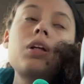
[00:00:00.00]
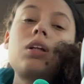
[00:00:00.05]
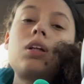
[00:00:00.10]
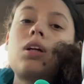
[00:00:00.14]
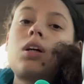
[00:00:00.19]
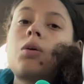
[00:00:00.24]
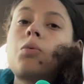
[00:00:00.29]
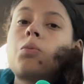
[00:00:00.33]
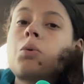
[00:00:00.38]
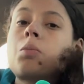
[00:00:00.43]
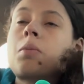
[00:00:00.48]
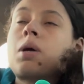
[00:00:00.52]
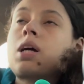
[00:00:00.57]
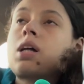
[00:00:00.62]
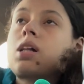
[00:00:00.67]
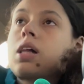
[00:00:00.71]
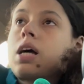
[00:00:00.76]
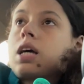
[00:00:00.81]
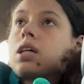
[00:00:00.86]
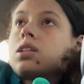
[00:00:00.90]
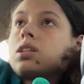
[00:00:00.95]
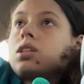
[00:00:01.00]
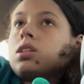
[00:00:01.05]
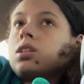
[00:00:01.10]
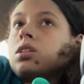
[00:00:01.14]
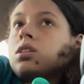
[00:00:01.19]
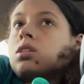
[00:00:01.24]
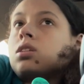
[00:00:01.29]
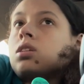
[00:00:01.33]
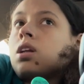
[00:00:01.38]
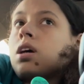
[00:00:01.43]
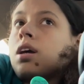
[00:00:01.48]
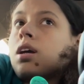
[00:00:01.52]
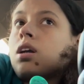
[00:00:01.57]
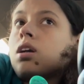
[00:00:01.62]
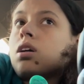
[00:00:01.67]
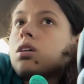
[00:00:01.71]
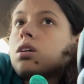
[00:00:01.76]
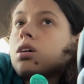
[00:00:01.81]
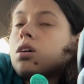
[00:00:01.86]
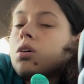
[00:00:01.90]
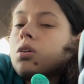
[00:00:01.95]
done with my classes. Like,
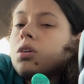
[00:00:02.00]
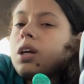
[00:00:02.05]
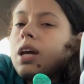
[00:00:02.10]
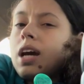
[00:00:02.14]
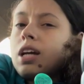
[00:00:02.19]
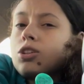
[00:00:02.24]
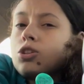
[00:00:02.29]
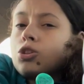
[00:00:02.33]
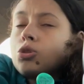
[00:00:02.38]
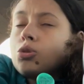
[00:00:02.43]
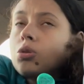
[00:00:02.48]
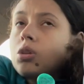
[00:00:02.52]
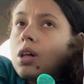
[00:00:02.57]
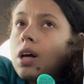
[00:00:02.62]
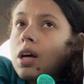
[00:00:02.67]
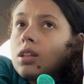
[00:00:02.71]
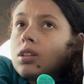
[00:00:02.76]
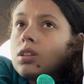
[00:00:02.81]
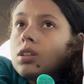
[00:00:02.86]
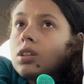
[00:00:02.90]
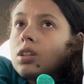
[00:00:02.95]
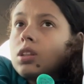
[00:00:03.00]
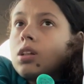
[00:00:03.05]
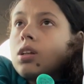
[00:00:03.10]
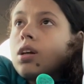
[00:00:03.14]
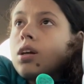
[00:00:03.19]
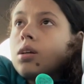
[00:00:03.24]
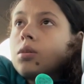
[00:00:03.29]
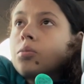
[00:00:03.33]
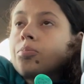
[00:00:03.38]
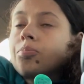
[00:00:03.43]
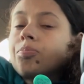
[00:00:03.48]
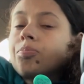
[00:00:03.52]
I only had two classes today.